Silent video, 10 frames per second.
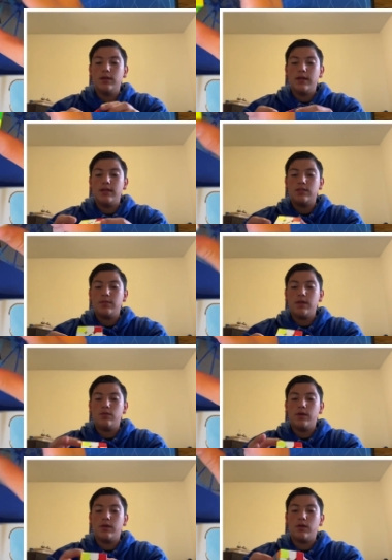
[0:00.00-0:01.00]
It's made
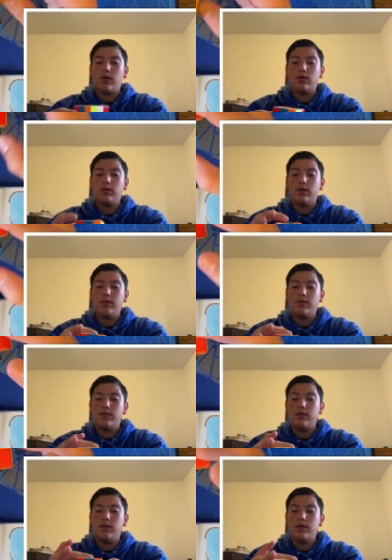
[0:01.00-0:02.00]
when when
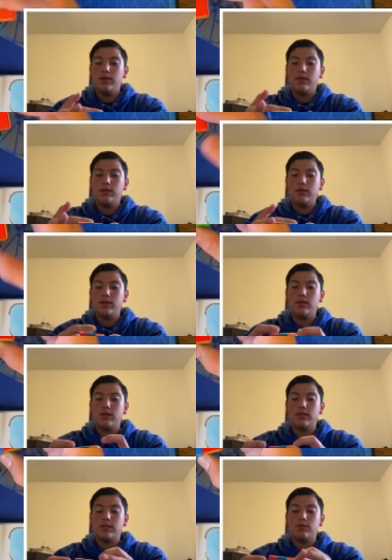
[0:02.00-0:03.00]

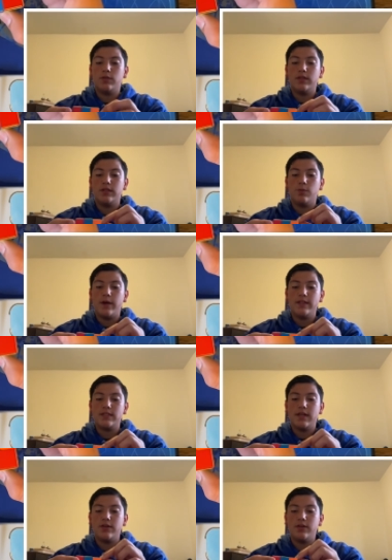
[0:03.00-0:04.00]
the white
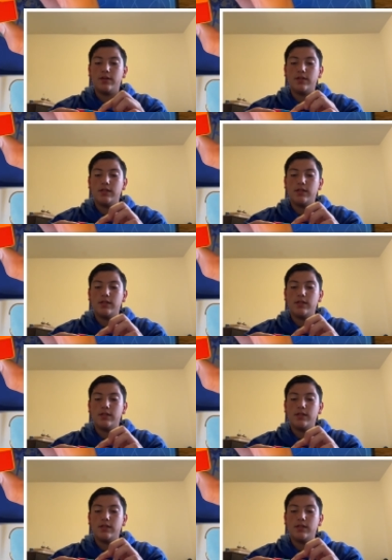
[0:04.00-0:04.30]
center